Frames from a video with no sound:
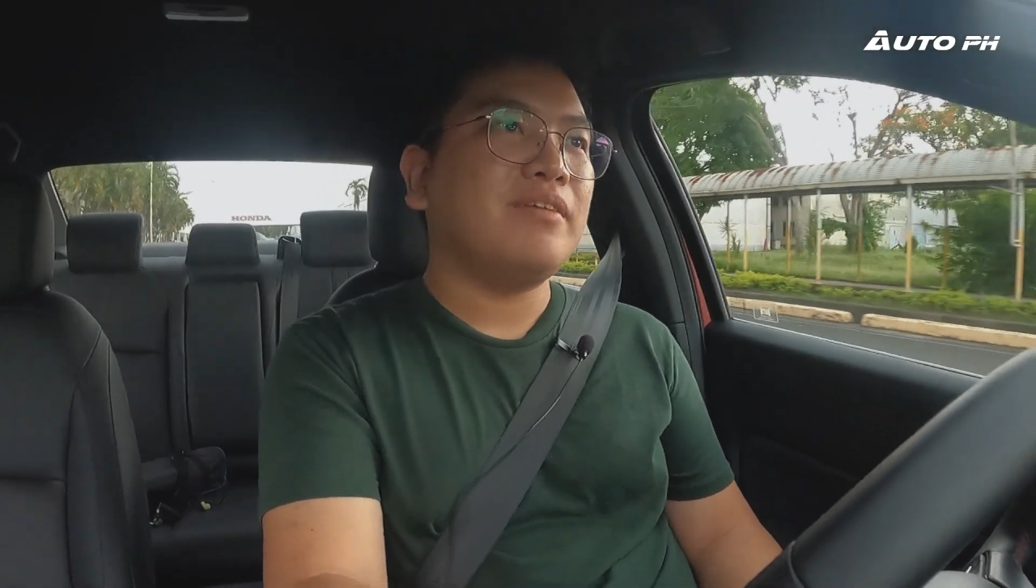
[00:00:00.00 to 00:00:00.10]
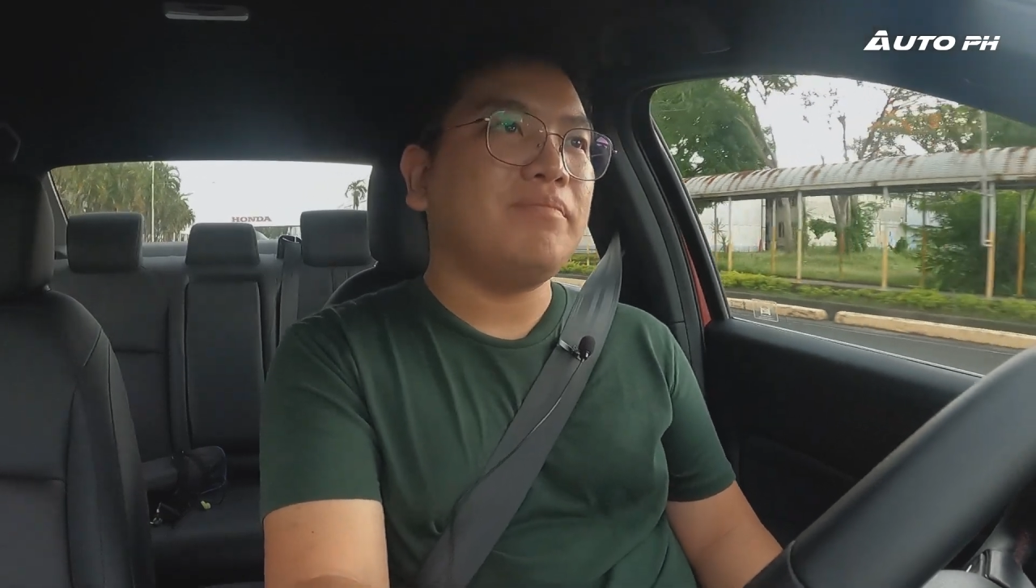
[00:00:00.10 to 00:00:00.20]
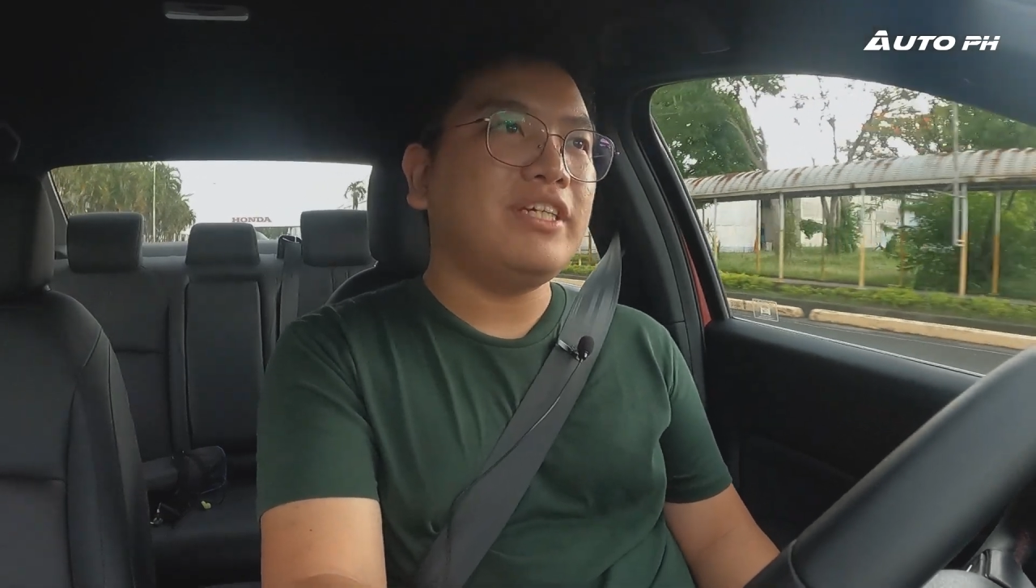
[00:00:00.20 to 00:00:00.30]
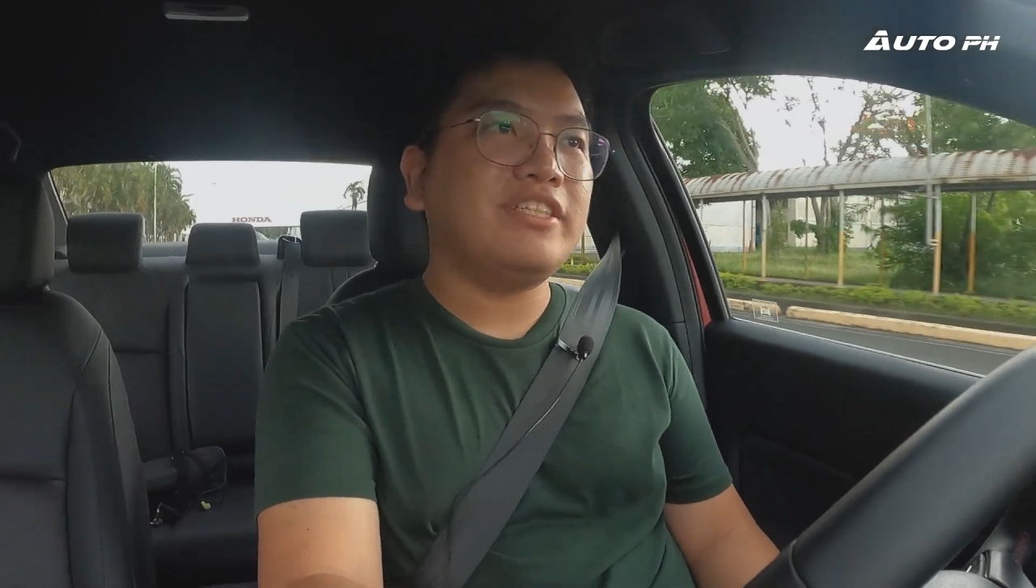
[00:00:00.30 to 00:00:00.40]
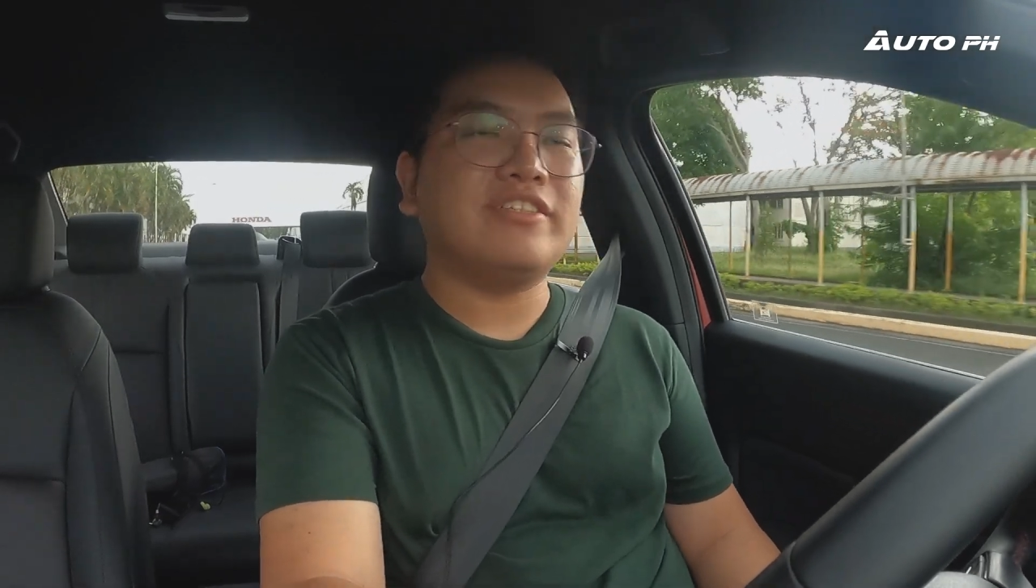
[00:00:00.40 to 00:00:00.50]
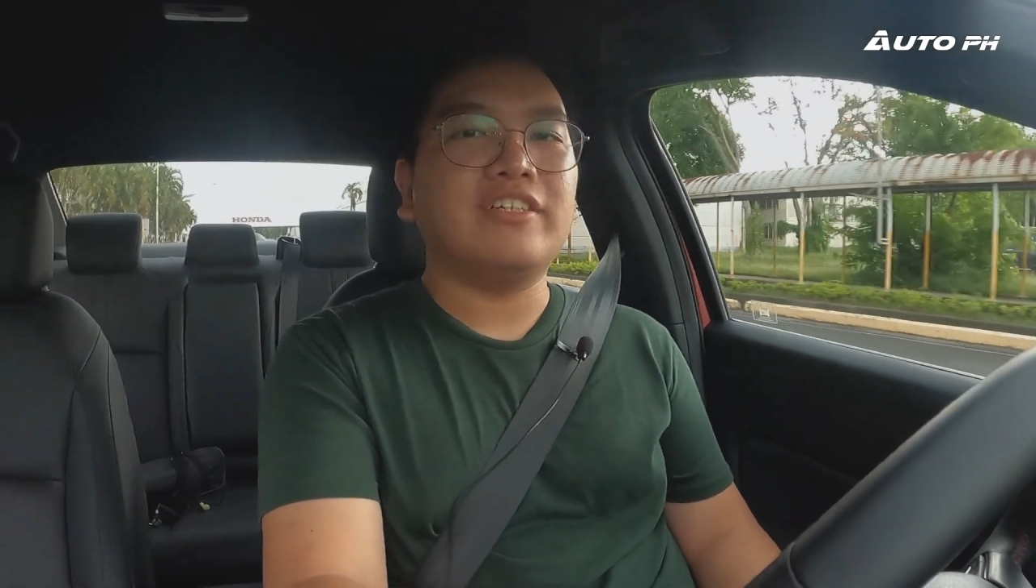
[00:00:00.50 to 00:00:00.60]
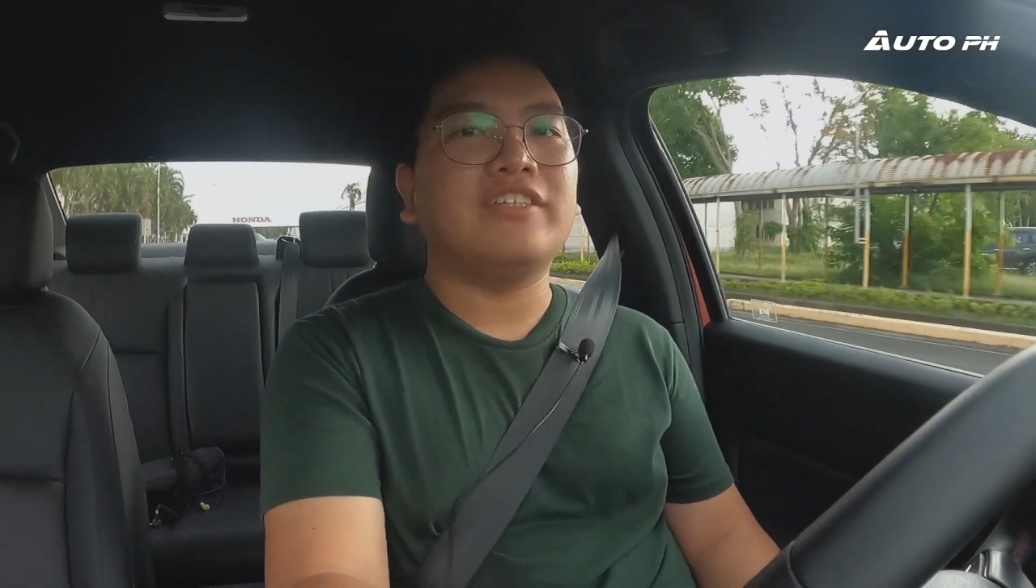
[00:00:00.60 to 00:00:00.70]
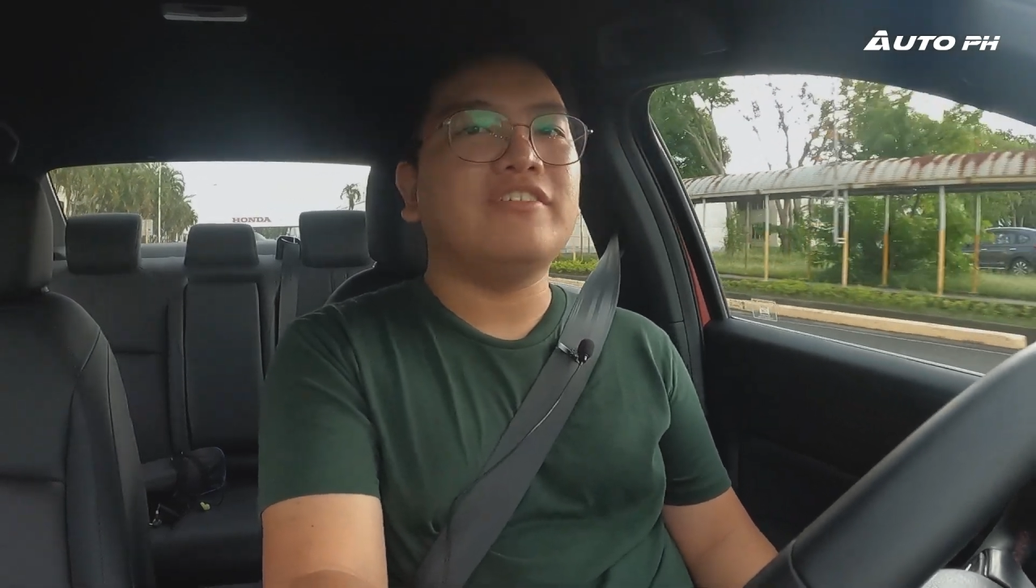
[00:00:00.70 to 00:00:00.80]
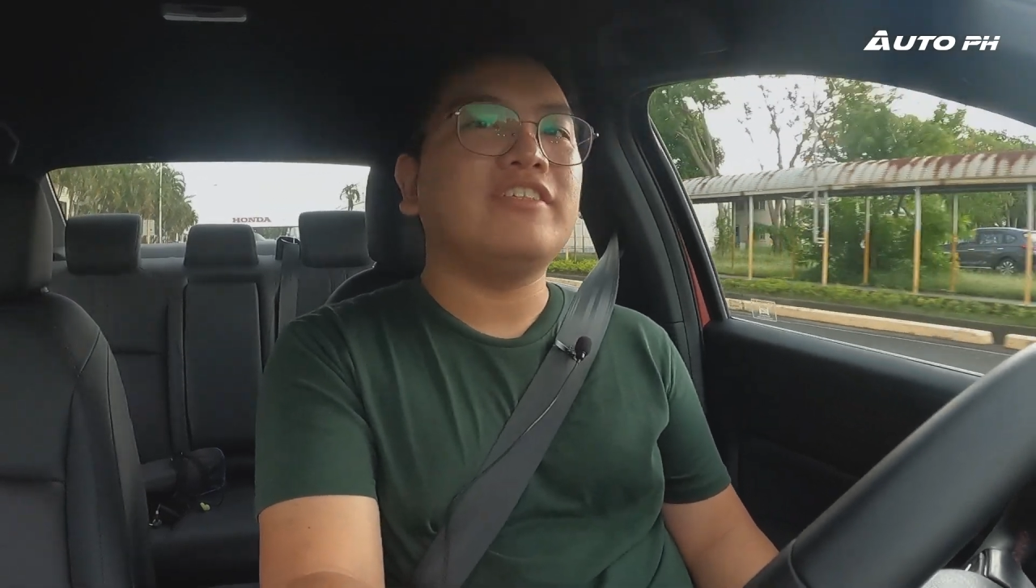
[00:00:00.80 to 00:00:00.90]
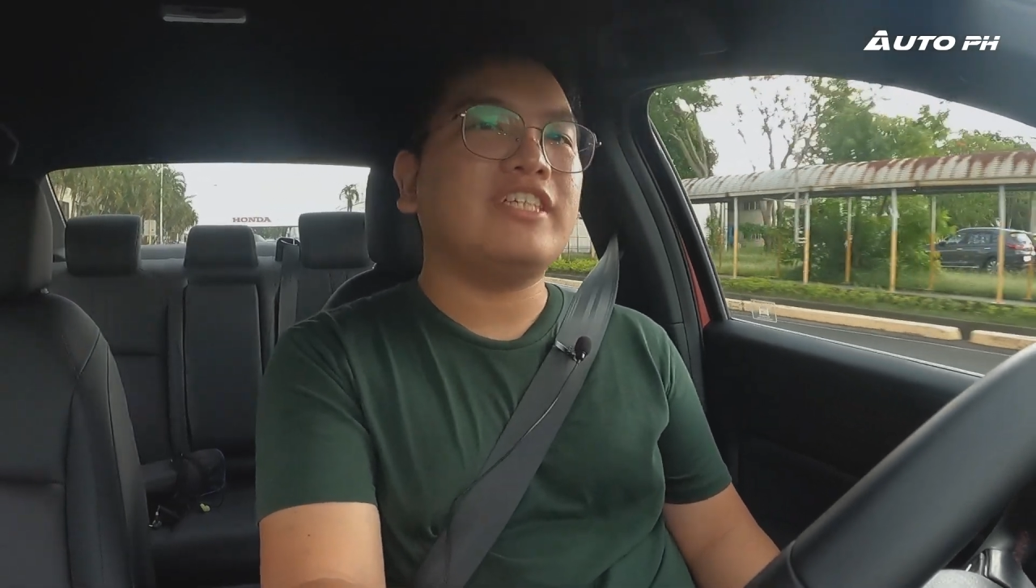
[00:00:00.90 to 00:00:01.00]
be sure
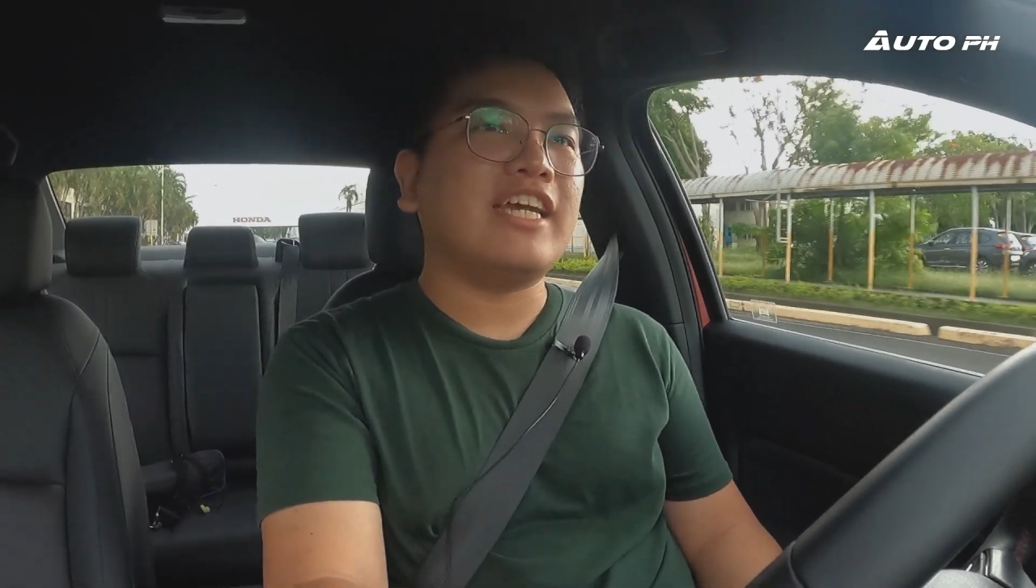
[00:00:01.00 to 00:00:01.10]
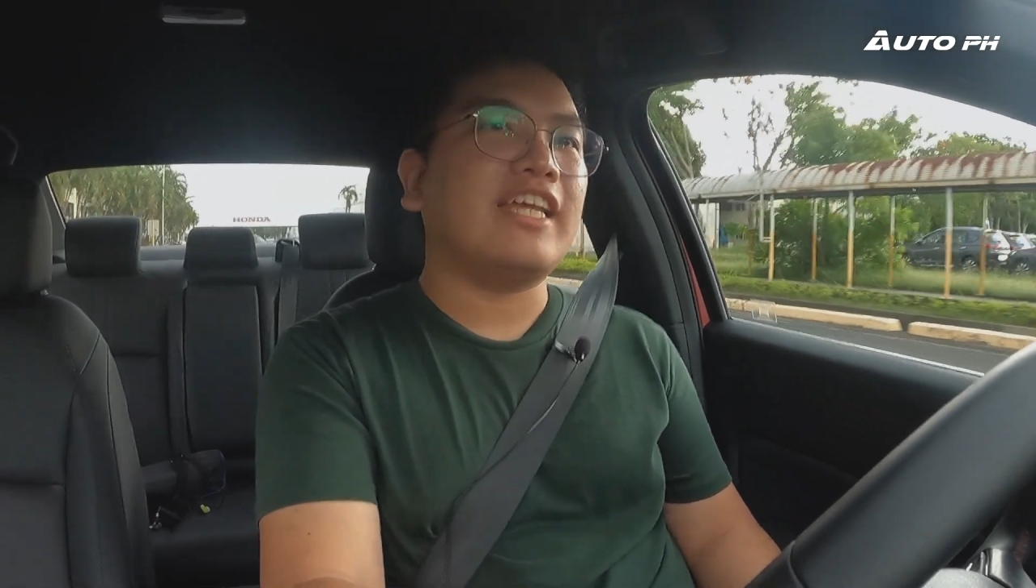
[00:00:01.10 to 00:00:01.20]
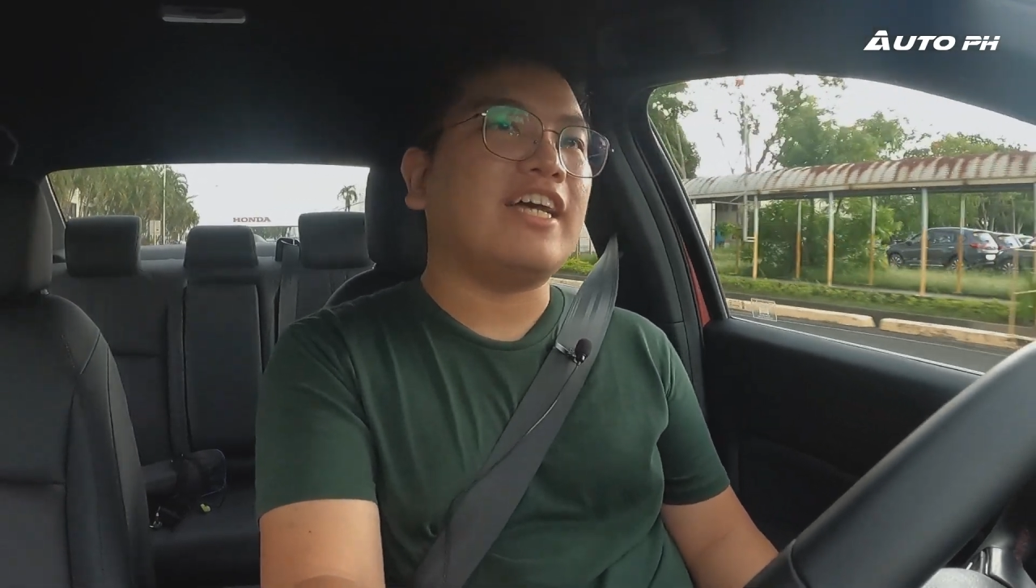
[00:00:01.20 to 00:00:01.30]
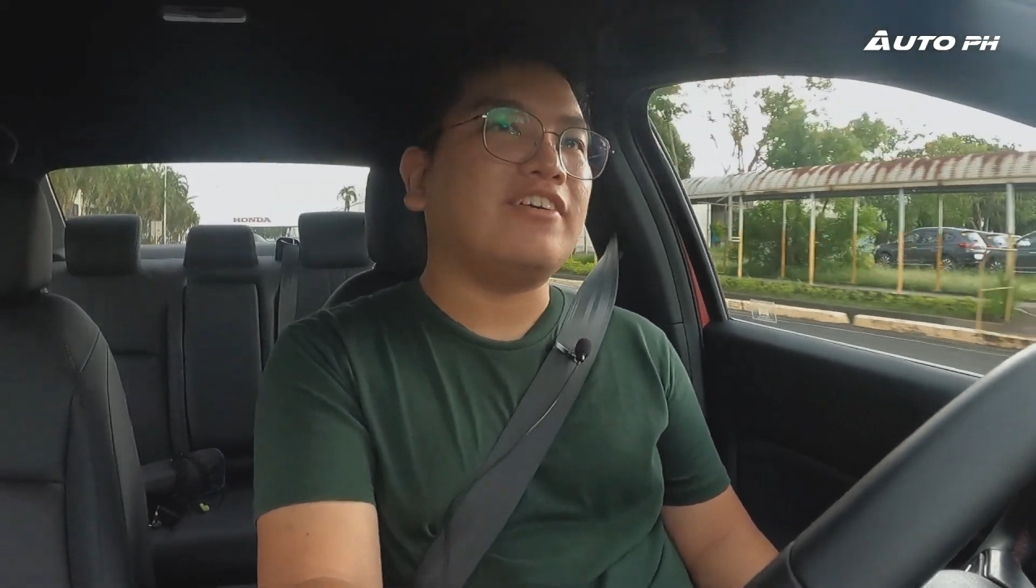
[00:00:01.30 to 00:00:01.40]
to check it